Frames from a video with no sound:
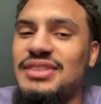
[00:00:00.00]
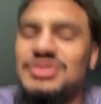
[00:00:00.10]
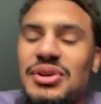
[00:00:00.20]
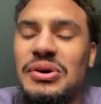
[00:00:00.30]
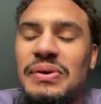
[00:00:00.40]

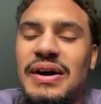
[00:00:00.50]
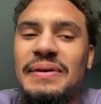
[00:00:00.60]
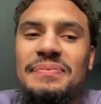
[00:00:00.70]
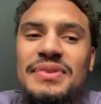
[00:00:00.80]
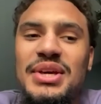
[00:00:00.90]

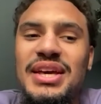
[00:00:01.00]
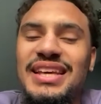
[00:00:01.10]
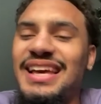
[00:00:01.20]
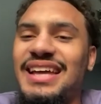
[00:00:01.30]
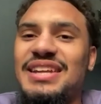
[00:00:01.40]
So,
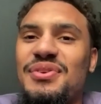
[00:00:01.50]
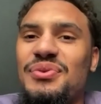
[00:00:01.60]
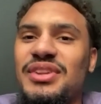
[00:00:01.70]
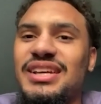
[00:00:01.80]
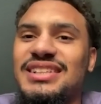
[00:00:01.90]
yeah, definitely
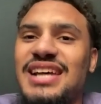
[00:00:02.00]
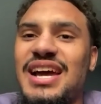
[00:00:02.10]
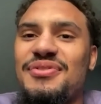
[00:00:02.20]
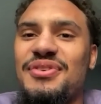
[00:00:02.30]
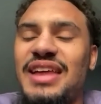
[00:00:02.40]
really
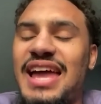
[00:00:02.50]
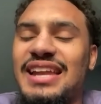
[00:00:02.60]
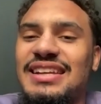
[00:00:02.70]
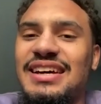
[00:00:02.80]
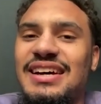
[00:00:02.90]
excited for that
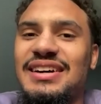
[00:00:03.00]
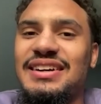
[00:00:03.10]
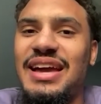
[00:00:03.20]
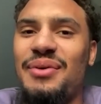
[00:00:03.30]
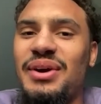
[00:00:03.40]
and
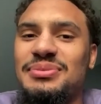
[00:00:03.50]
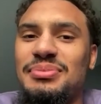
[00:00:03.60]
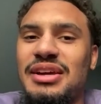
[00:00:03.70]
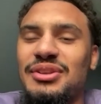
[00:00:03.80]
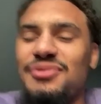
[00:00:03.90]
can't wait to
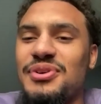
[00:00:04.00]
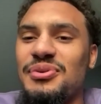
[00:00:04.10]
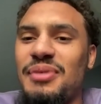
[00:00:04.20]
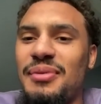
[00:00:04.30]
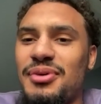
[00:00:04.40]
be on the field
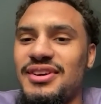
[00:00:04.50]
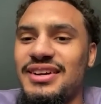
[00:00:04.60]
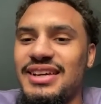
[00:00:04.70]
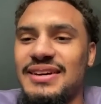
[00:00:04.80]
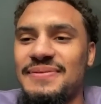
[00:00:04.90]
with my brother
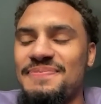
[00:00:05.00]
again.